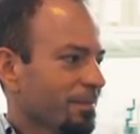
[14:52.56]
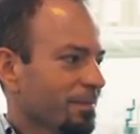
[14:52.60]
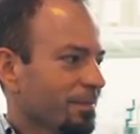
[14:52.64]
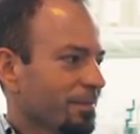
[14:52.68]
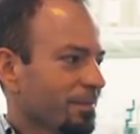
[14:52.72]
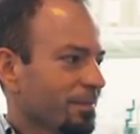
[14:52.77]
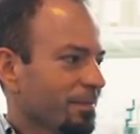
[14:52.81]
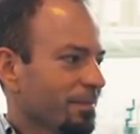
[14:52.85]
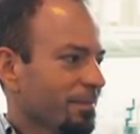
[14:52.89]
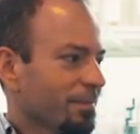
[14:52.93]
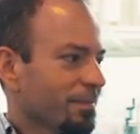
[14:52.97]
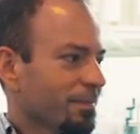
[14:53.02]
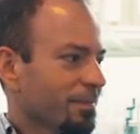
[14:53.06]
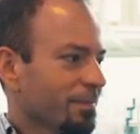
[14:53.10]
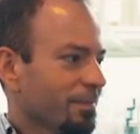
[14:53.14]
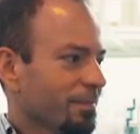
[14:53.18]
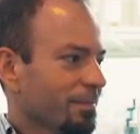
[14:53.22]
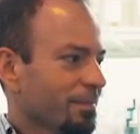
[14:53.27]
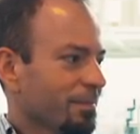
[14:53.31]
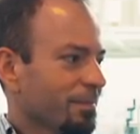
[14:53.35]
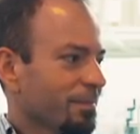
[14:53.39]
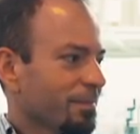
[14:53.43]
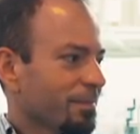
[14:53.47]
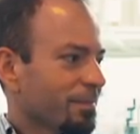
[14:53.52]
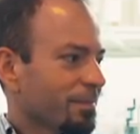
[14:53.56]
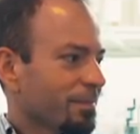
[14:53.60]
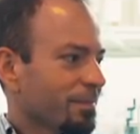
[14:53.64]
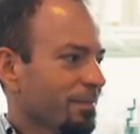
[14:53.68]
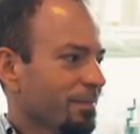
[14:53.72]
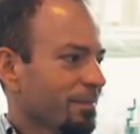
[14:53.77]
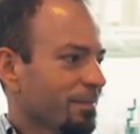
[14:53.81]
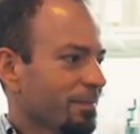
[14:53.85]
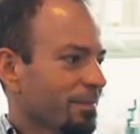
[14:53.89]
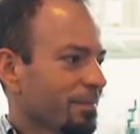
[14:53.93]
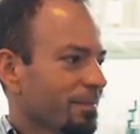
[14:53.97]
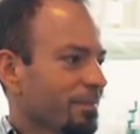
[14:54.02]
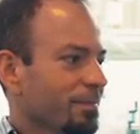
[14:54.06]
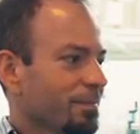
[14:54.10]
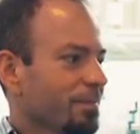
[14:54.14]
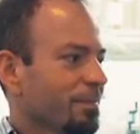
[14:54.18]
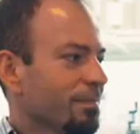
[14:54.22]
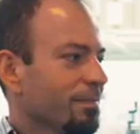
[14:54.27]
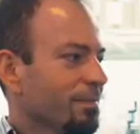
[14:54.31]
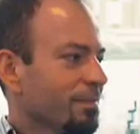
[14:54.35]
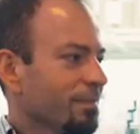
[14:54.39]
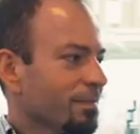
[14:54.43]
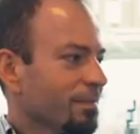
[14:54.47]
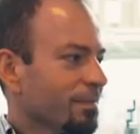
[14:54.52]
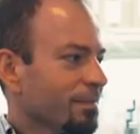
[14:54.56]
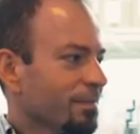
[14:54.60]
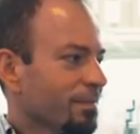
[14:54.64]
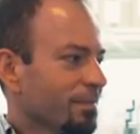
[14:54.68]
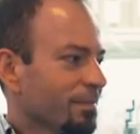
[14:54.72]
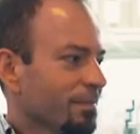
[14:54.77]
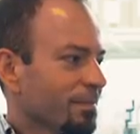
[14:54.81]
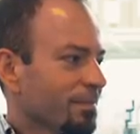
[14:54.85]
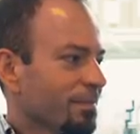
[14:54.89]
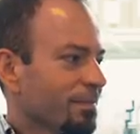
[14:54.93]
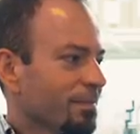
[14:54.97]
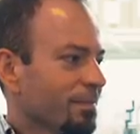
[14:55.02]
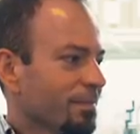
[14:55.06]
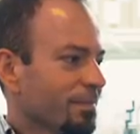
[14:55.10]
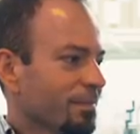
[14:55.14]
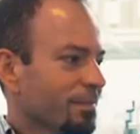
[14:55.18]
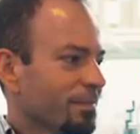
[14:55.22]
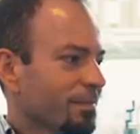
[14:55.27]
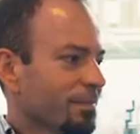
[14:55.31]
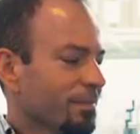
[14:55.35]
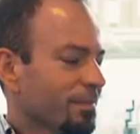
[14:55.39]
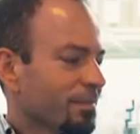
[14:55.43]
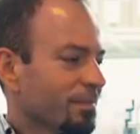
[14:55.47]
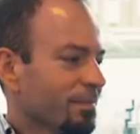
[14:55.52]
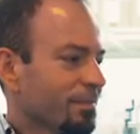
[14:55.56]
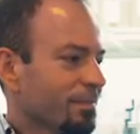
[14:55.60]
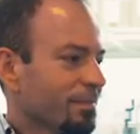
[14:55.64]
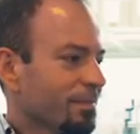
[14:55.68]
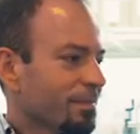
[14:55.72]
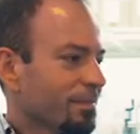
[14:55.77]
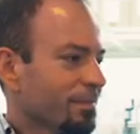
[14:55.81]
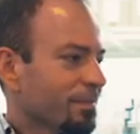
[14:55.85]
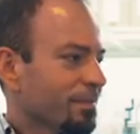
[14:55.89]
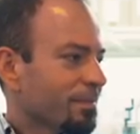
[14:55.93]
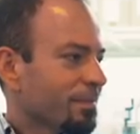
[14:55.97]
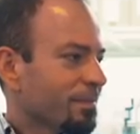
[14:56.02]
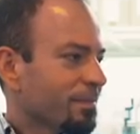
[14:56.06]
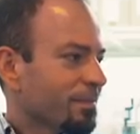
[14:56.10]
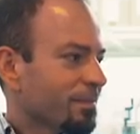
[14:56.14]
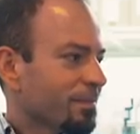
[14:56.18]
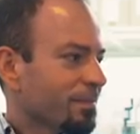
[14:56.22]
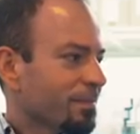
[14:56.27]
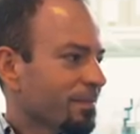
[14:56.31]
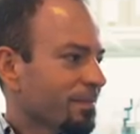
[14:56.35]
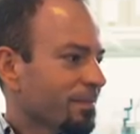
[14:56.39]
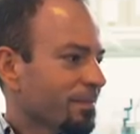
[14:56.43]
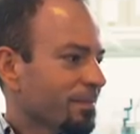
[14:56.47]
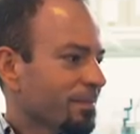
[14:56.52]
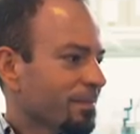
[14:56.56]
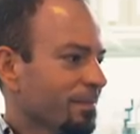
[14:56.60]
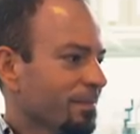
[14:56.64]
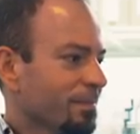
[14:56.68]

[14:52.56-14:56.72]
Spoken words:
(silent)